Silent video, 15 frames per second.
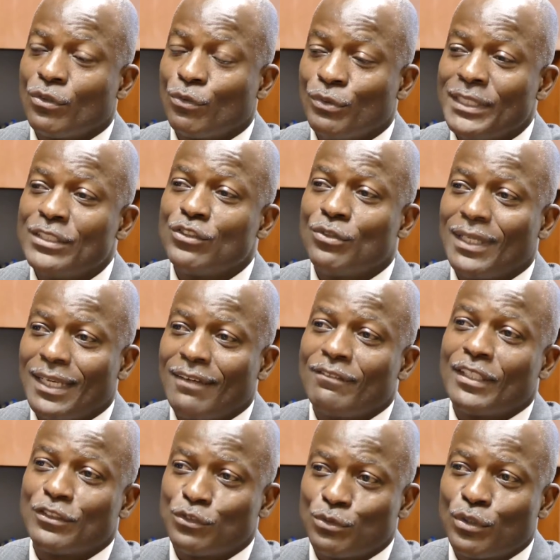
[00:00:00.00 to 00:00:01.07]
the reason you have
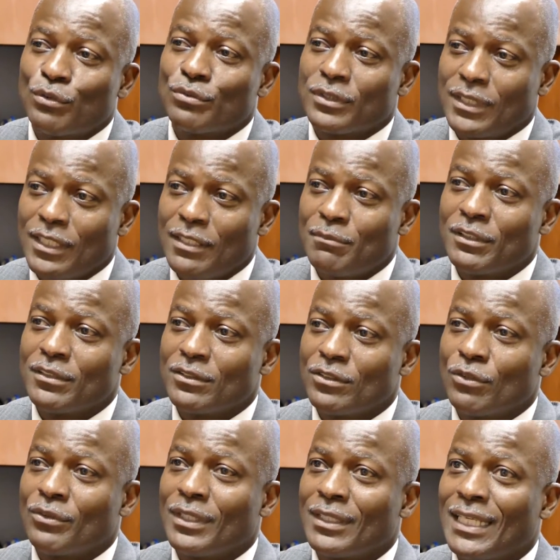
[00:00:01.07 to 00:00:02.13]
that strong team is
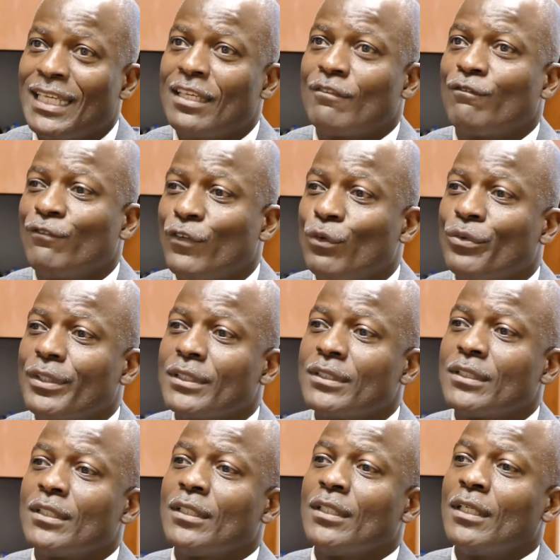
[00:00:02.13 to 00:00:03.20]
so that they can focus
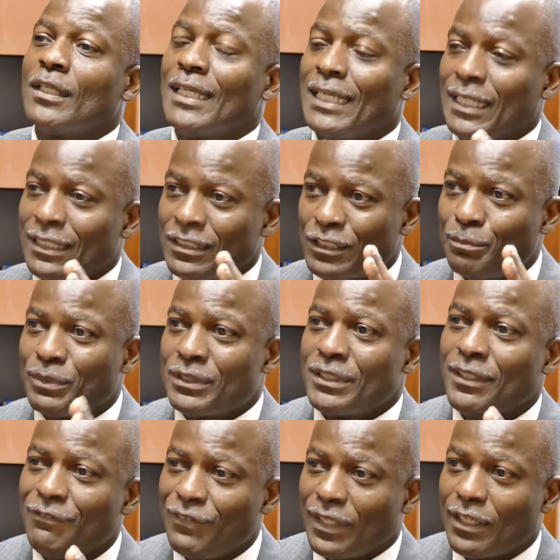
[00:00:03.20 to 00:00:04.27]
in
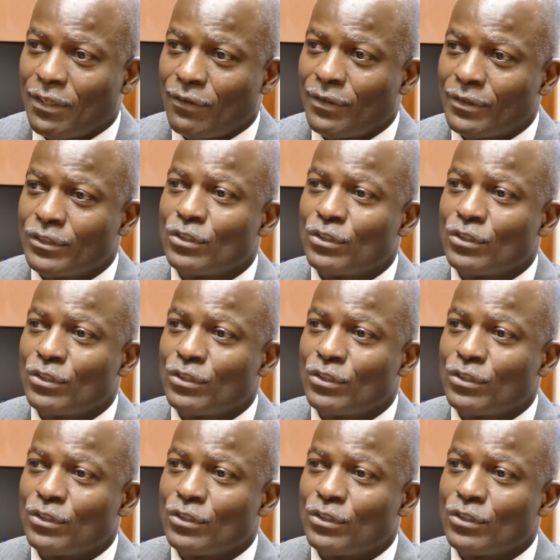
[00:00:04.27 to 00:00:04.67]
specific areas.